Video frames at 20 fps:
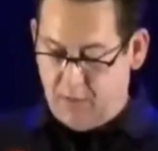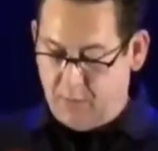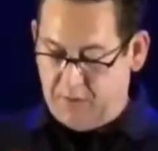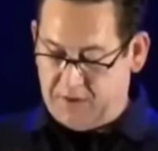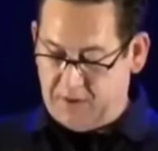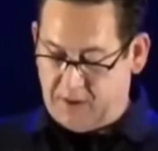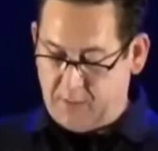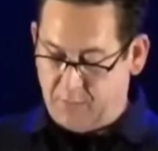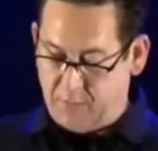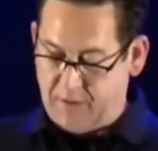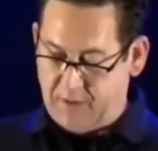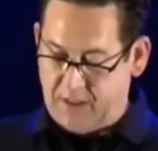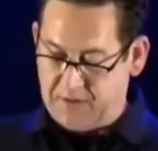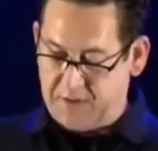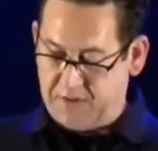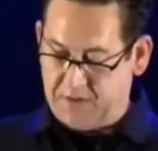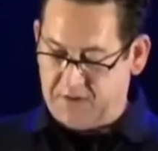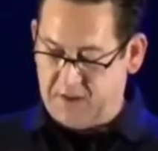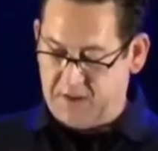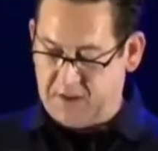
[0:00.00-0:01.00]
with the
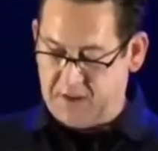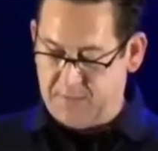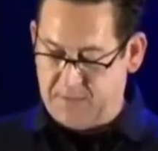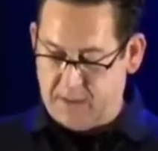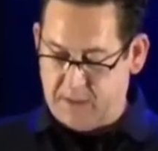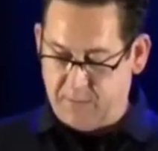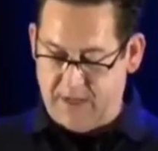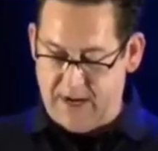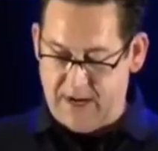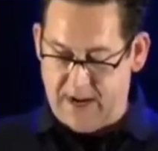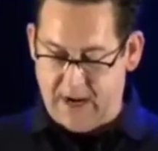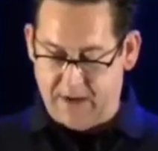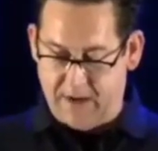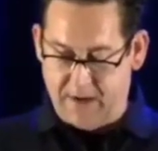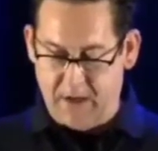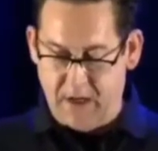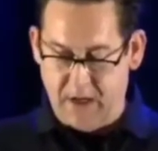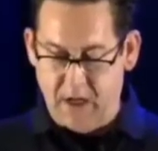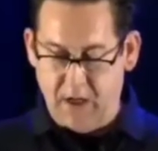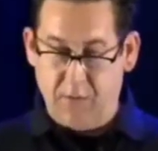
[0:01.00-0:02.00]
compressor system that we
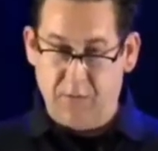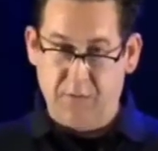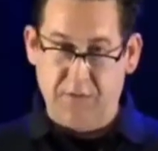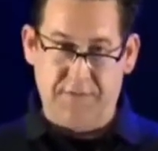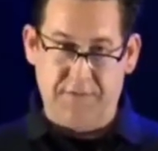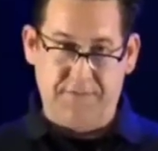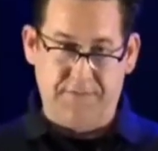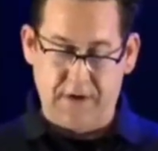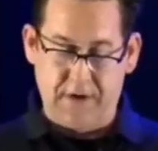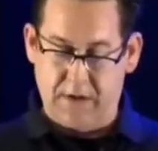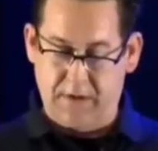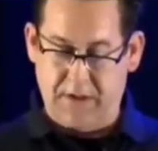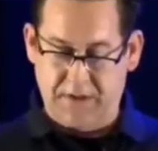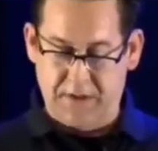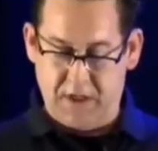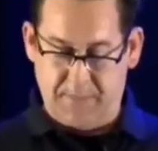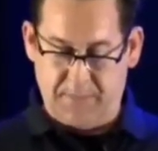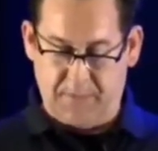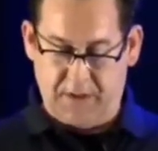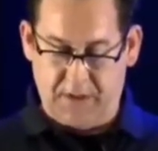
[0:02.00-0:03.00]
had was very
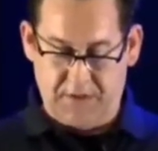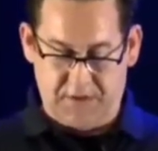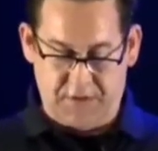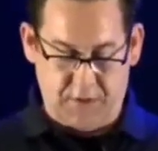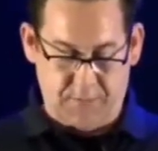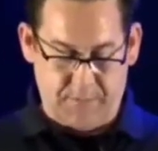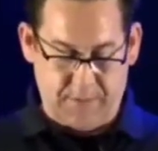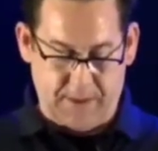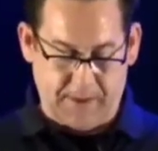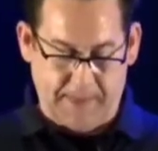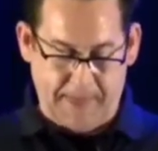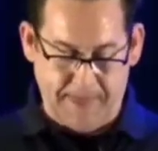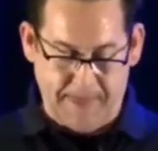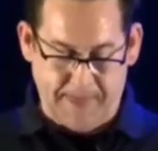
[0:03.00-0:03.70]
time consuming.